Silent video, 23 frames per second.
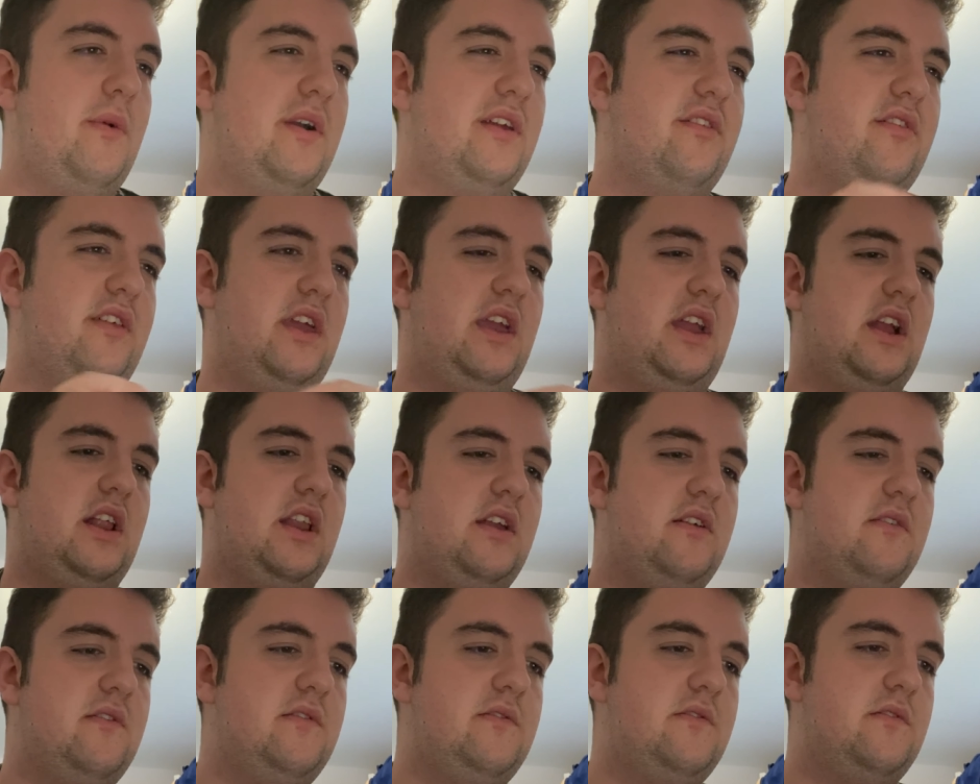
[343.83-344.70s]
I think it
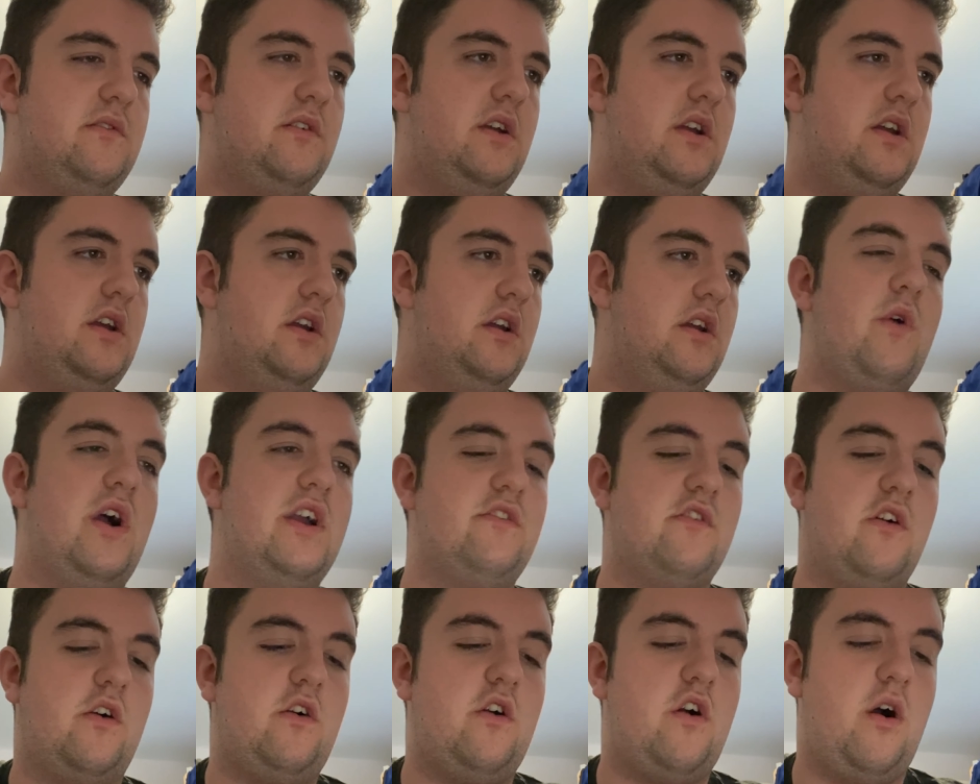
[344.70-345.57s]
is,
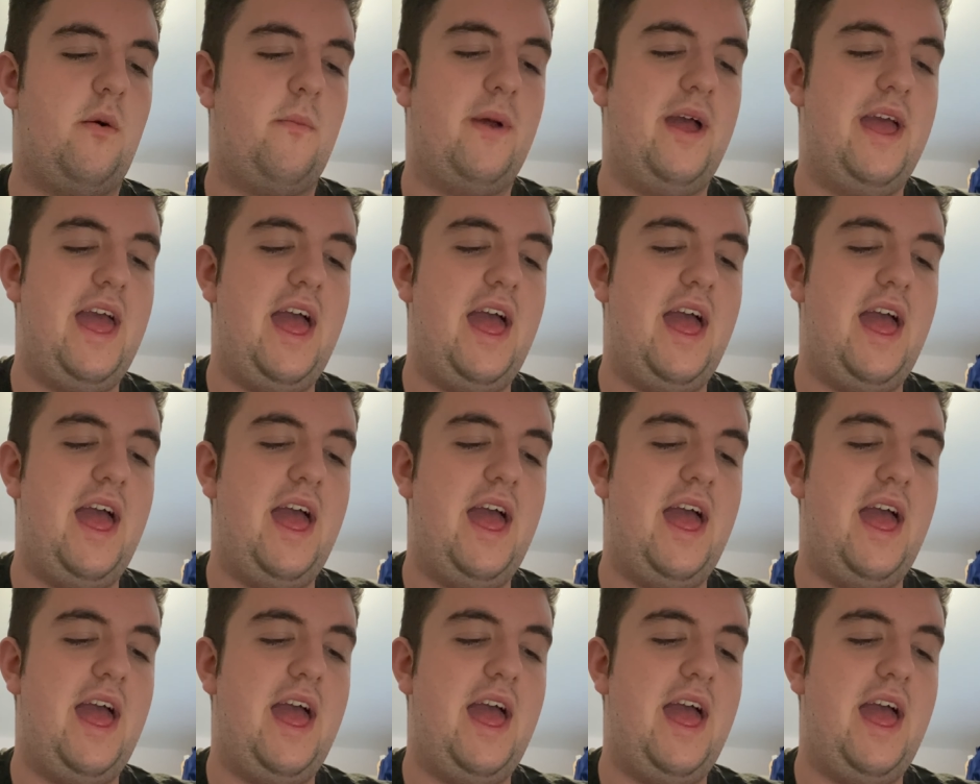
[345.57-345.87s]
.com.